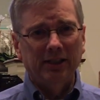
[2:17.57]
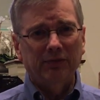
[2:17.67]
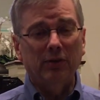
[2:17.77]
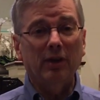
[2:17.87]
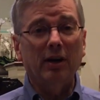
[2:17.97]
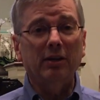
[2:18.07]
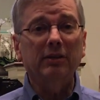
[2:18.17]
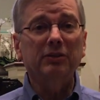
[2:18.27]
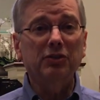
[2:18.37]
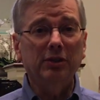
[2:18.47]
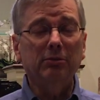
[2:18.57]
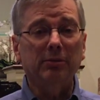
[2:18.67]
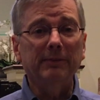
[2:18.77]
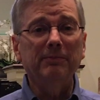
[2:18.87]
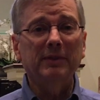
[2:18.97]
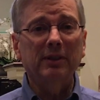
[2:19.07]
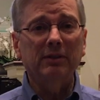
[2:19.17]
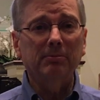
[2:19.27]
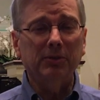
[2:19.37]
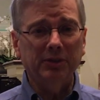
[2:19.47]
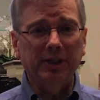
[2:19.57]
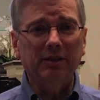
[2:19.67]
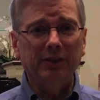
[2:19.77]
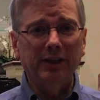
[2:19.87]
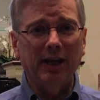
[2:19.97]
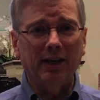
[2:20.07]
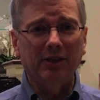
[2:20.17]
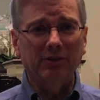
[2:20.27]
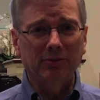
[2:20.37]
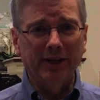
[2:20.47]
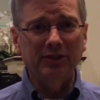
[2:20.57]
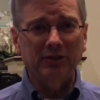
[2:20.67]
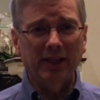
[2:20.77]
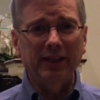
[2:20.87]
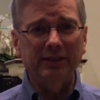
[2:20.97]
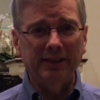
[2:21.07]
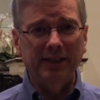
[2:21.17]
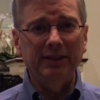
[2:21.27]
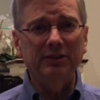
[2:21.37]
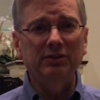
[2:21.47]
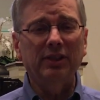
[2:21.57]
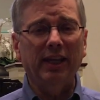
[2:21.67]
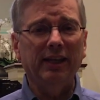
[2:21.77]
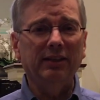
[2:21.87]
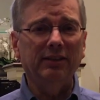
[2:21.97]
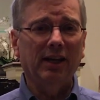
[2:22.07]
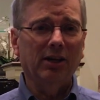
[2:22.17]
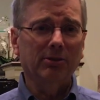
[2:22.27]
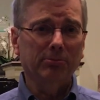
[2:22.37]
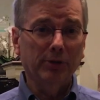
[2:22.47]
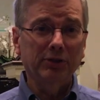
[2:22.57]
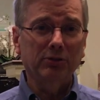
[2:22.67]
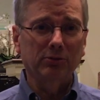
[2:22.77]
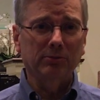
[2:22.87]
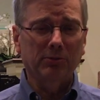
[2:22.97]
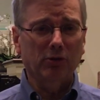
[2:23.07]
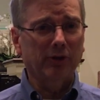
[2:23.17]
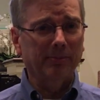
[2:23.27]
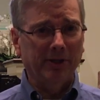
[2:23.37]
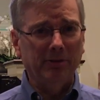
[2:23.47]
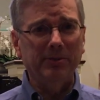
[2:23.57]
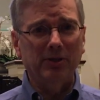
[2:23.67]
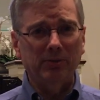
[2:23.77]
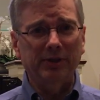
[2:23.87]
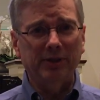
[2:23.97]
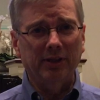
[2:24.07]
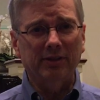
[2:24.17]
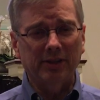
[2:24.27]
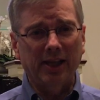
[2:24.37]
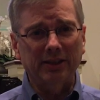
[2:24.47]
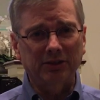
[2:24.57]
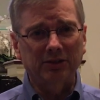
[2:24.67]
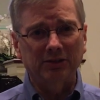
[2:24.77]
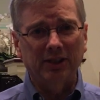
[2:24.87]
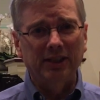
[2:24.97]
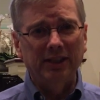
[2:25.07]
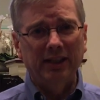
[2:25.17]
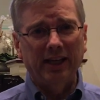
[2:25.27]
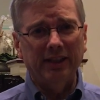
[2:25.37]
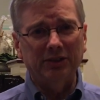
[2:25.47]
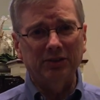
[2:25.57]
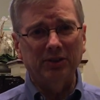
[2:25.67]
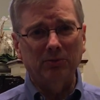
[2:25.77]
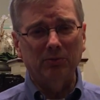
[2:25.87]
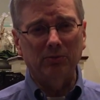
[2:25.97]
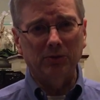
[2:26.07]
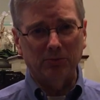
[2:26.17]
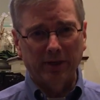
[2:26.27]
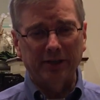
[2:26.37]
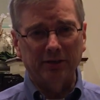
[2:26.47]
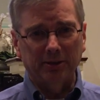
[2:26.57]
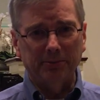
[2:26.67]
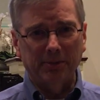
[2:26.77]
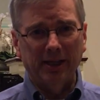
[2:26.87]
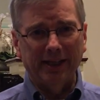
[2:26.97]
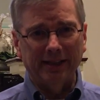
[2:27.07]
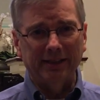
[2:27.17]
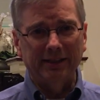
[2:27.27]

For our children, particularly our Graceland kids and our preschool program, they'll be going to their classes as uh, was regularly planned.